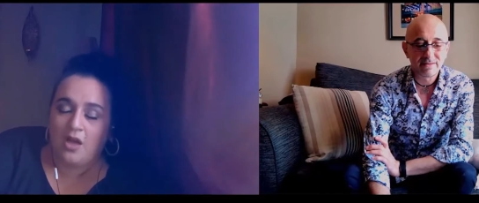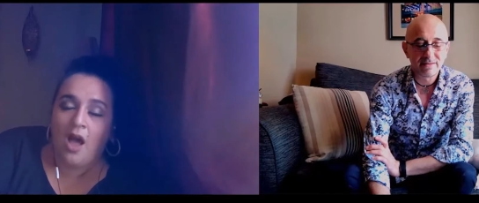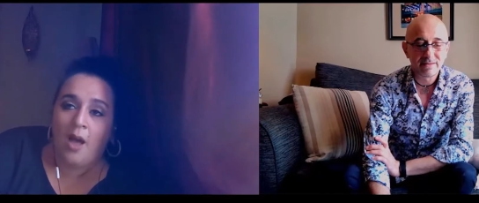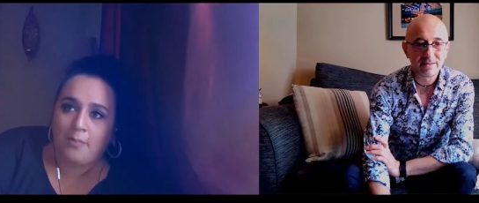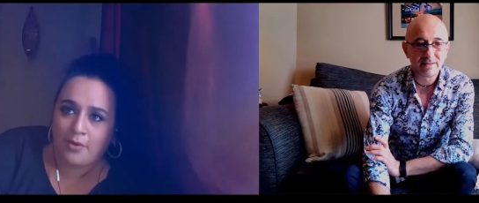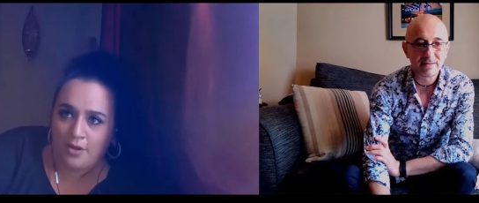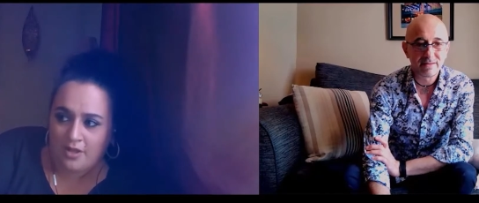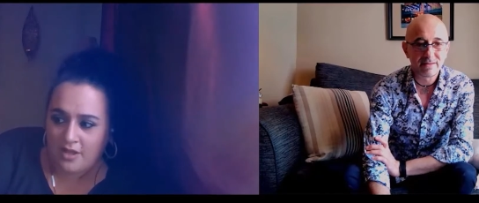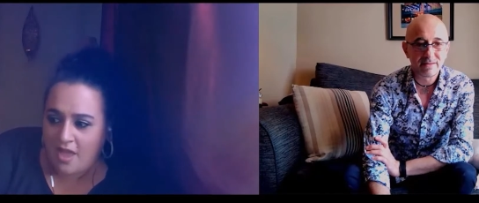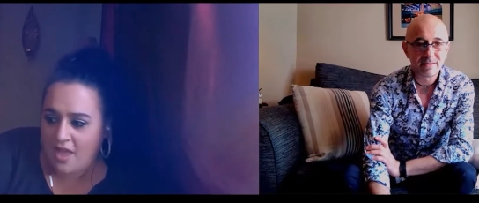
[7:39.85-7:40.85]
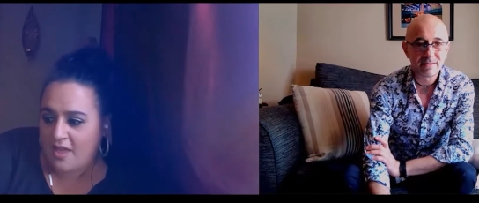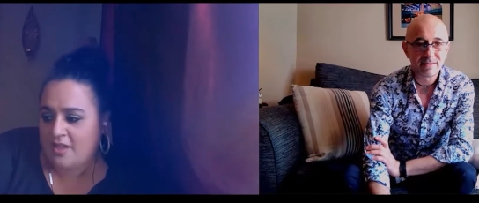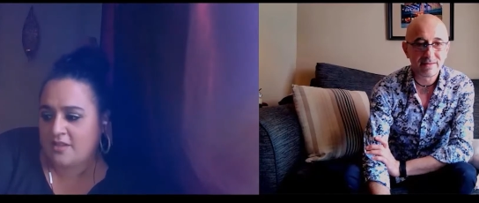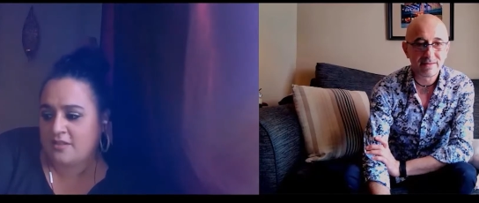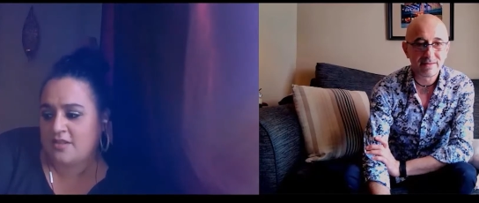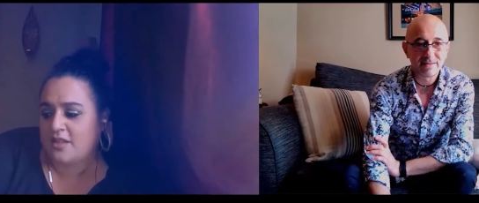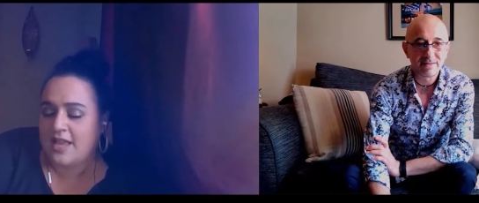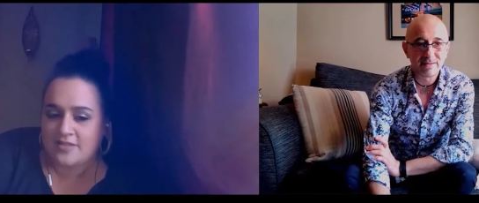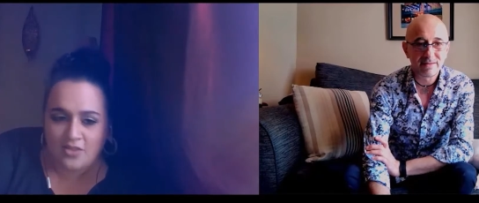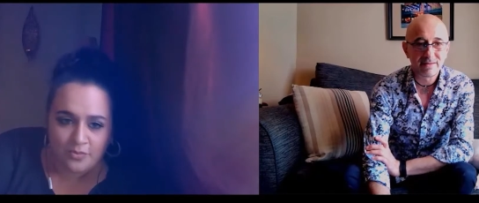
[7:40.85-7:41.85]
Speaker 1: opera and
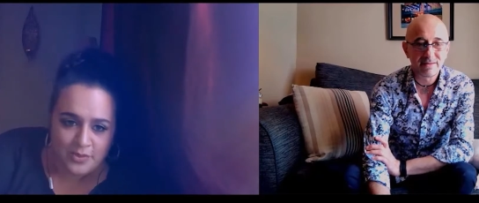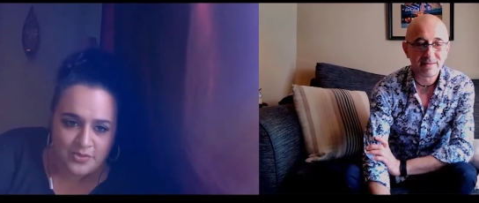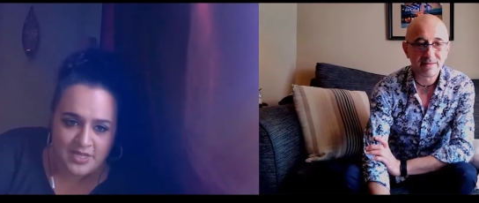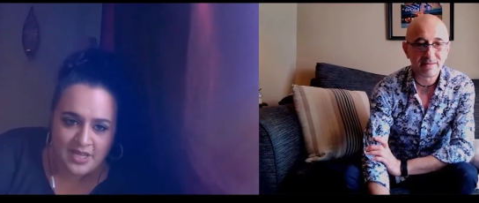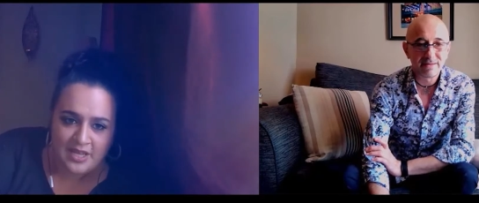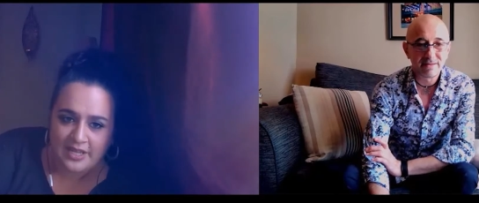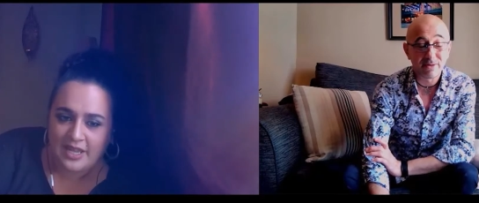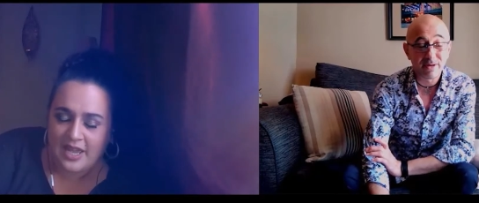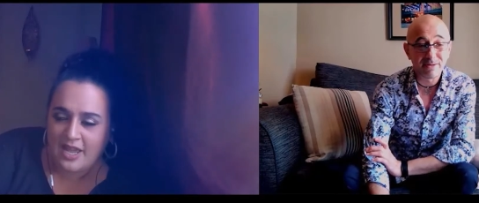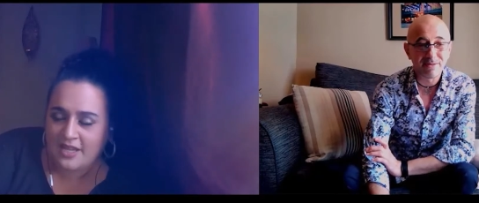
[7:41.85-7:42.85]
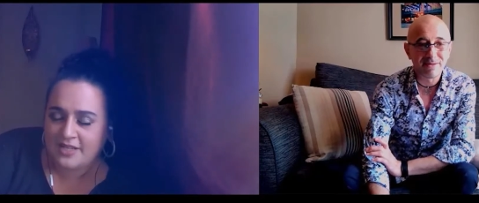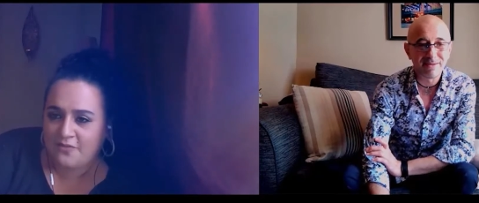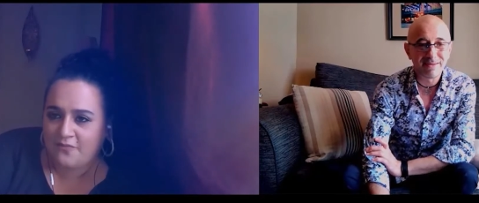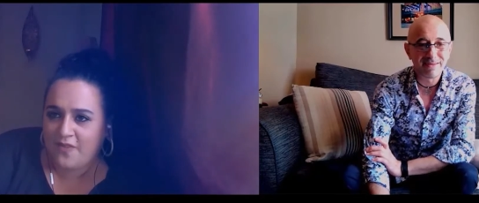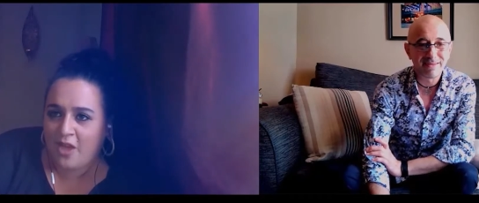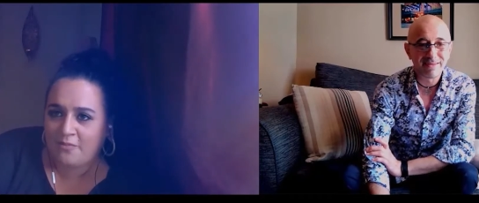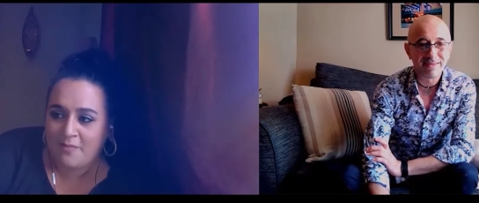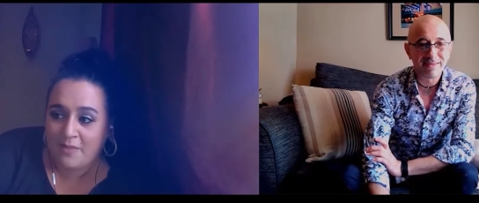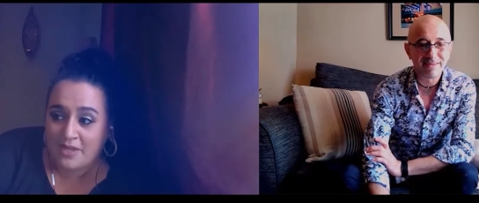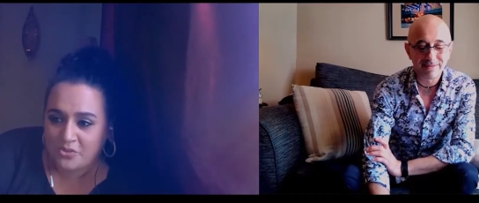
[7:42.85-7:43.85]
classical music and found
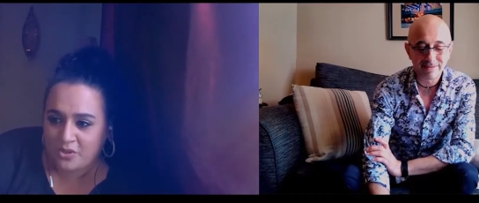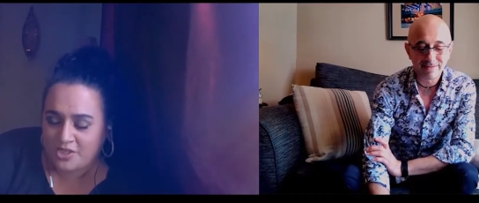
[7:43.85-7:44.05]
my mentor